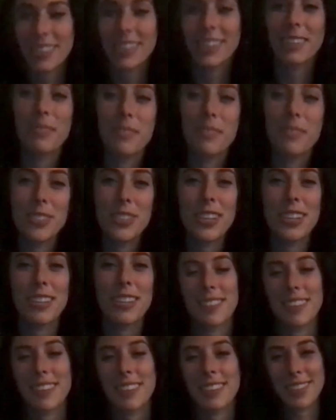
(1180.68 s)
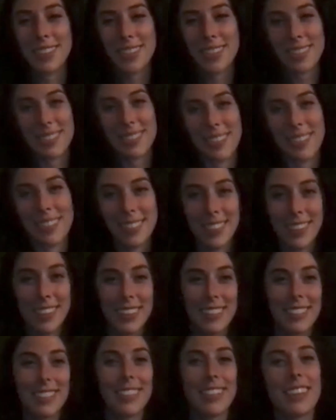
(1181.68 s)
Like change this, and
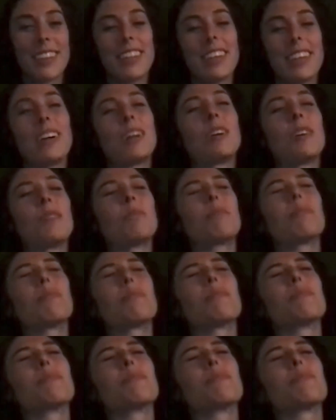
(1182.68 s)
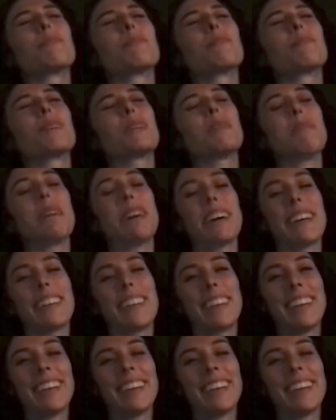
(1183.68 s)
it's like, oh, come on.